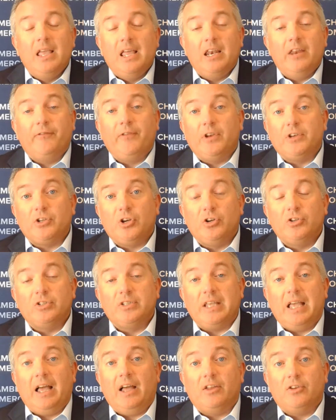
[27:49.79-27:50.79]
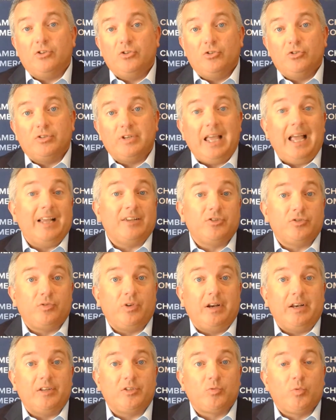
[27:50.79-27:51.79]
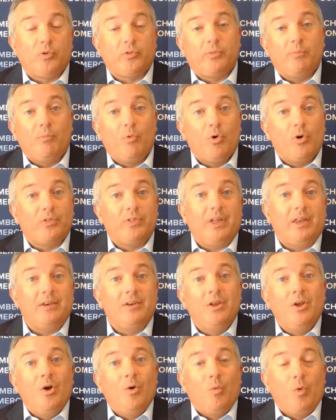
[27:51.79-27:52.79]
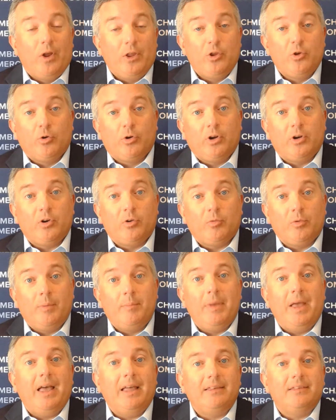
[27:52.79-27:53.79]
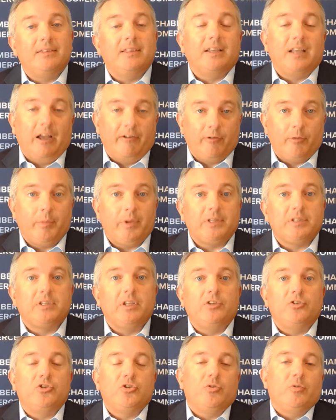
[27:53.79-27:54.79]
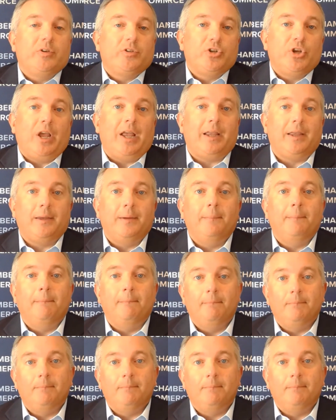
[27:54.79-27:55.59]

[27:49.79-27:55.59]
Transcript: And if it turns out your tax credit's worth more than what you're going to remit, the government sends you a check.